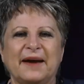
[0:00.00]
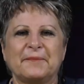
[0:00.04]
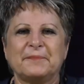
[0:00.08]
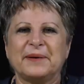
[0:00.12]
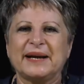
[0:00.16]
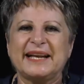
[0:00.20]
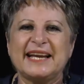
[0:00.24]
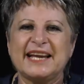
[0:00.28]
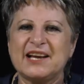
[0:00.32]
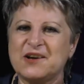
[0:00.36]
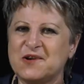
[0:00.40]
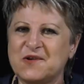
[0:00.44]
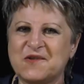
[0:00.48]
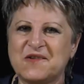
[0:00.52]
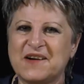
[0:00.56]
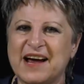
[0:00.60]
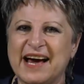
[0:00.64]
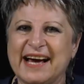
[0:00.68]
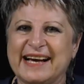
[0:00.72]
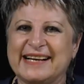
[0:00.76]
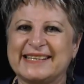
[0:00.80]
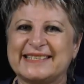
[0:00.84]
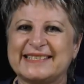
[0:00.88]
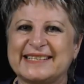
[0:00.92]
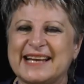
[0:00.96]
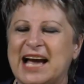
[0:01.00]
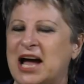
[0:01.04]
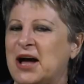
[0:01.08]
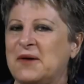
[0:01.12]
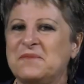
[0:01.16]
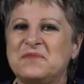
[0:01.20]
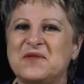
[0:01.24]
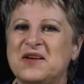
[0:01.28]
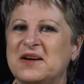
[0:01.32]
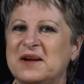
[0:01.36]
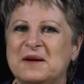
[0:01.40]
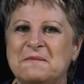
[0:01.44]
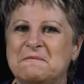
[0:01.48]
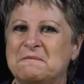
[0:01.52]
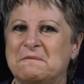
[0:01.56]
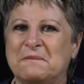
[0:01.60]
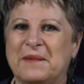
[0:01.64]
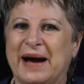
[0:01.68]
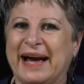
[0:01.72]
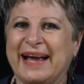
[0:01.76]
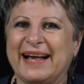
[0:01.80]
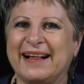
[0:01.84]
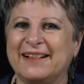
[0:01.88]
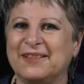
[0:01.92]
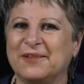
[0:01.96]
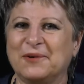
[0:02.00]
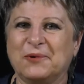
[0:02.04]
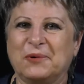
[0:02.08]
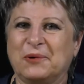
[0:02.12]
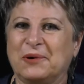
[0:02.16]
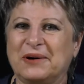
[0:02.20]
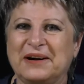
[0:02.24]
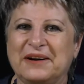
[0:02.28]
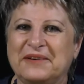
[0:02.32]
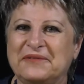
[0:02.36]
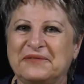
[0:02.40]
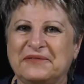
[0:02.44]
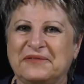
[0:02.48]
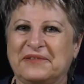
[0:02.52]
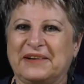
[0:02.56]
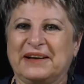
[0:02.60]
But in Christ, I'm not a male or a